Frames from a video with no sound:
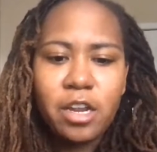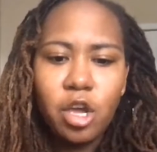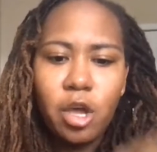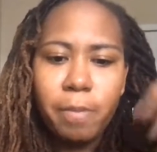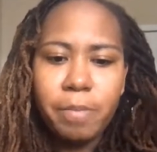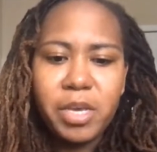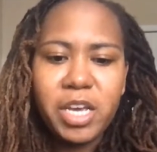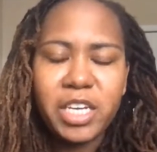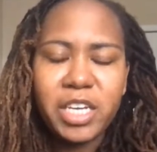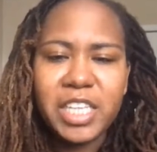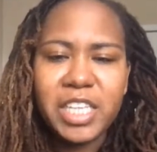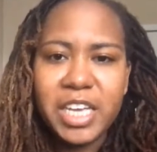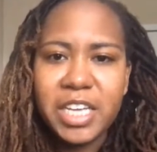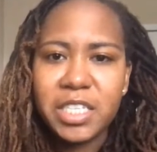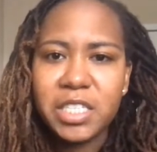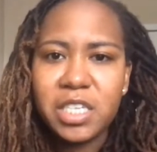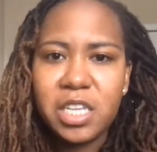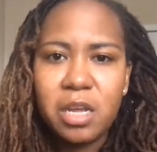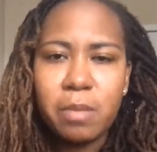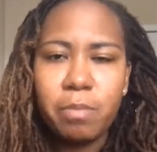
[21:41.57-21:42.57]
because an
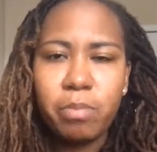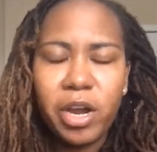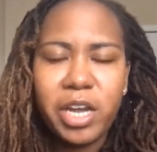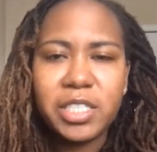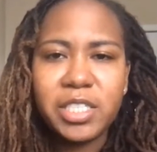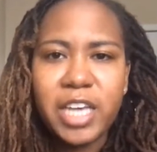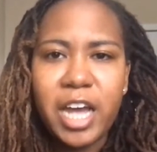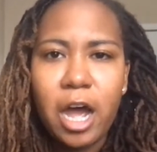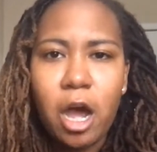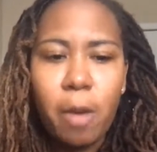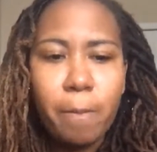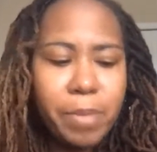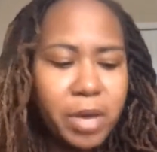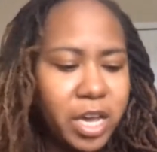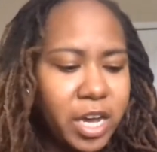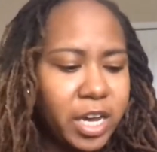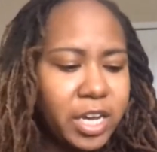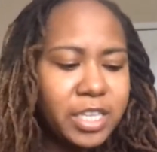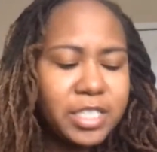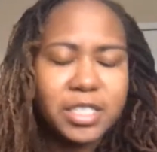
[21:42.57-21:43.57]
incident breaks out
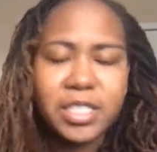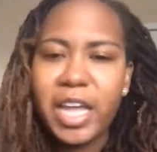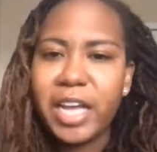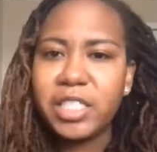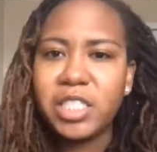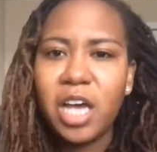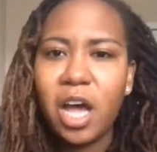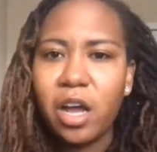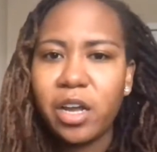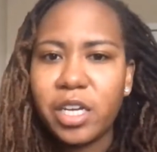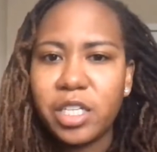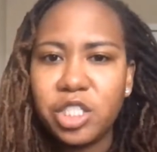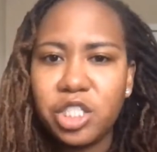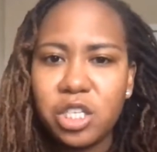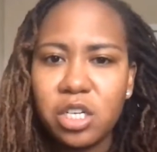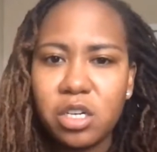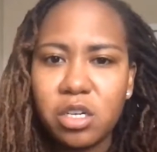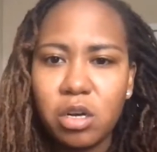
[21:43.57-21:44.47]
because they talking junk